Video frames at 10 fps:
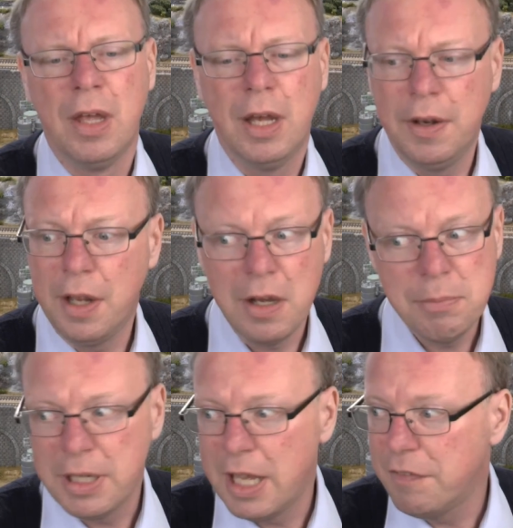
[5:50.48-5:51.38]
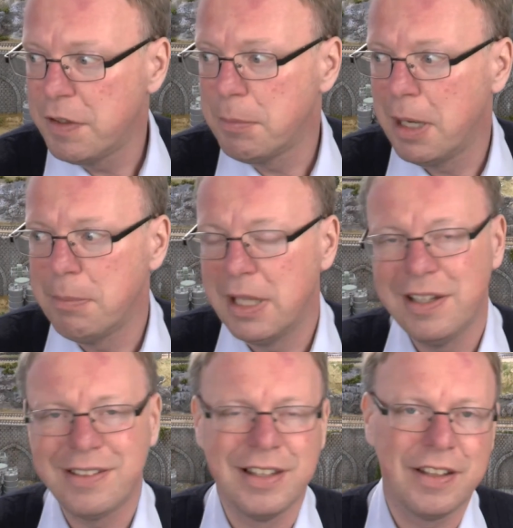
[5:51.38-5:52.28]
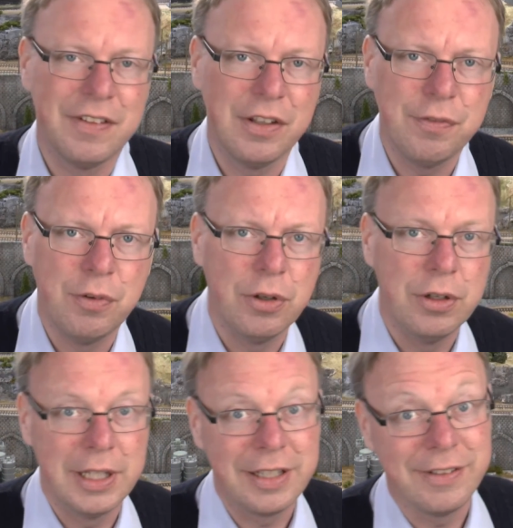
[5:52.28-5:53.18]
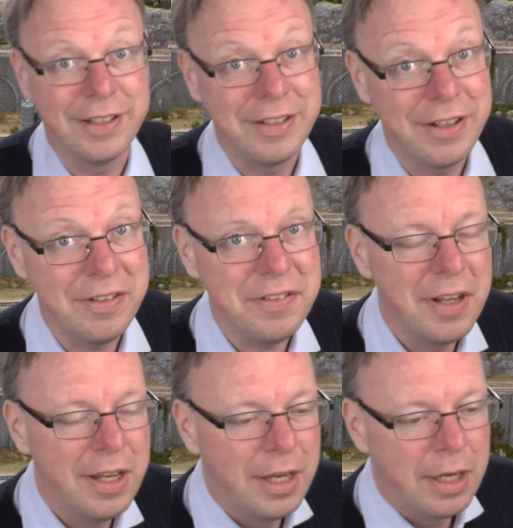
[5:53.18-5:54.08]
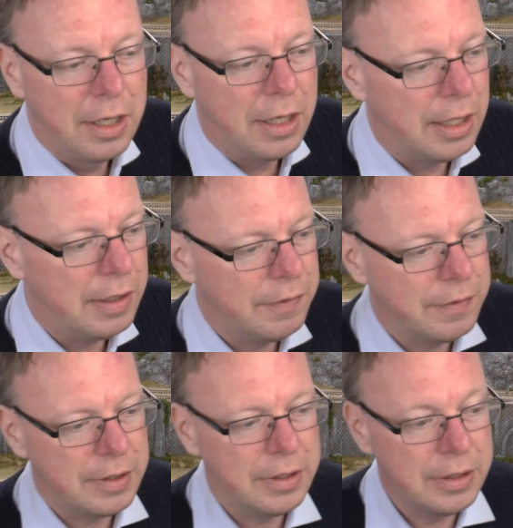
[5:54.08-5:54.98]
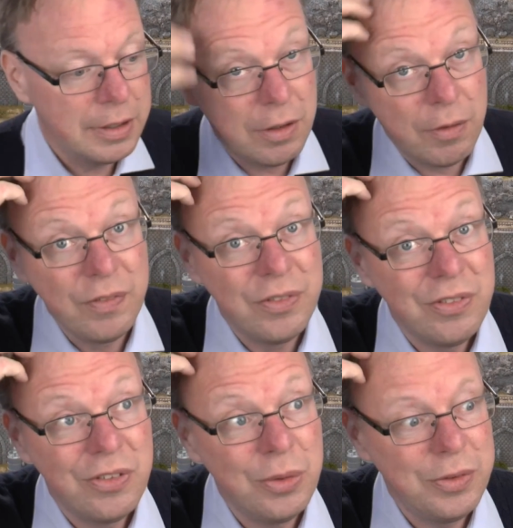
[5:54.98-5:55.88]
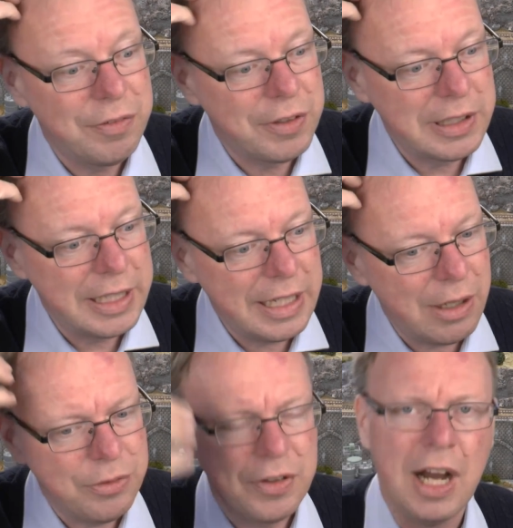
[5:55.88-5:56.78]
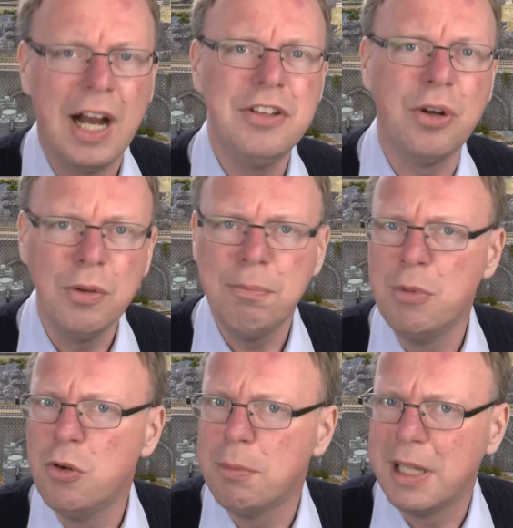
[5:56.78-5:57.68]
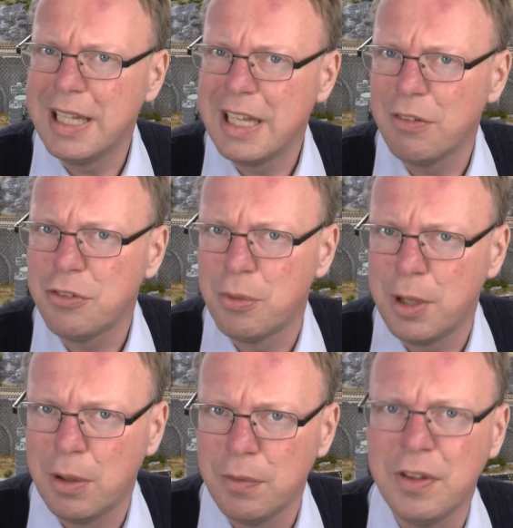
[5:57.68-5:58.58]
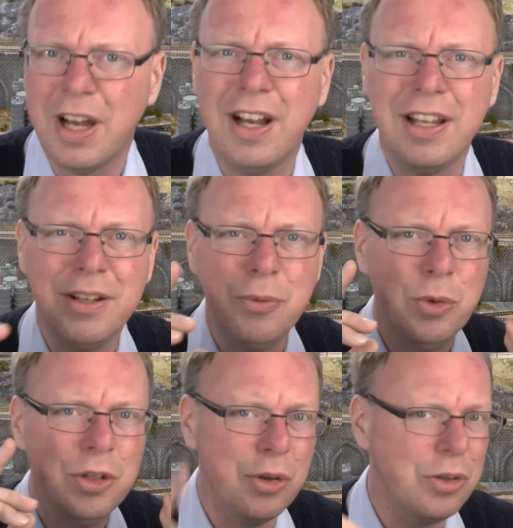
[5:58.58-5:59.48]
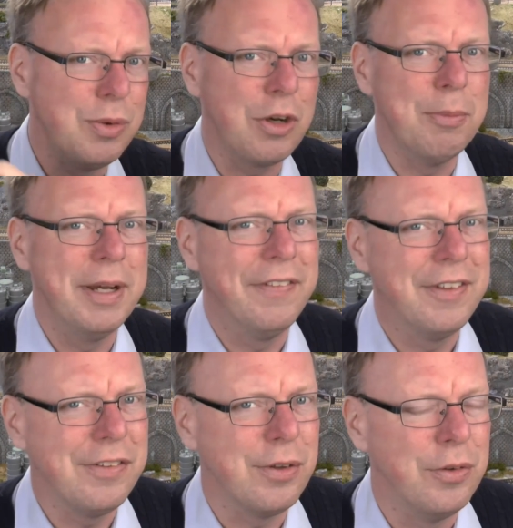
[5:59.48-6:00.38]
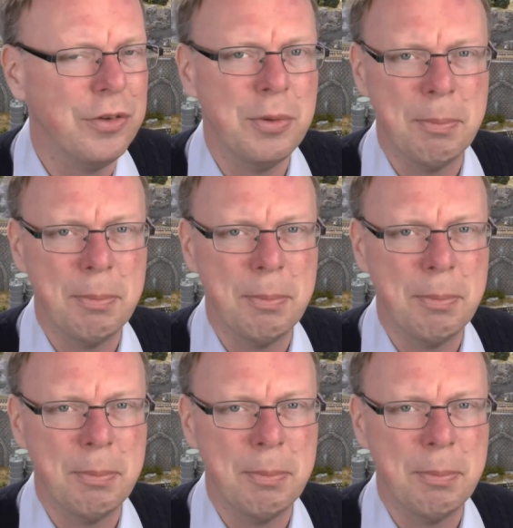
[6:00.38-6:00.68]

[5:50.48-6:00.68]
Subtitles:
And I've been having my ballast like this for like 10 years. And on 2 different layouts. I don't move my layouts around. I would not recommend this on the